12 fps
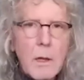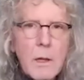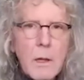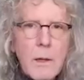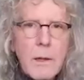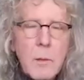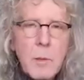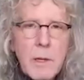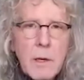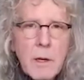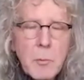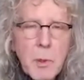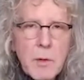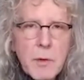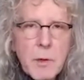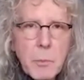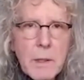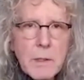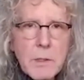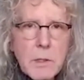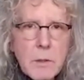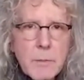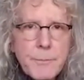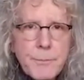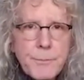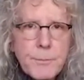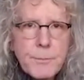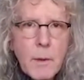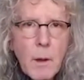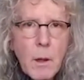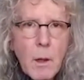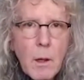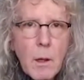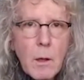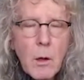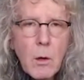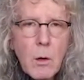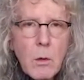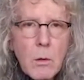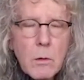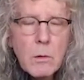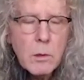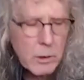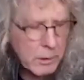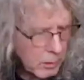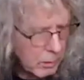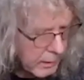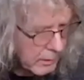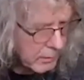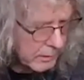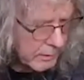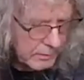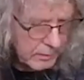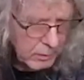Anybody here have perfect pitch? No? Good. Okay, let's go.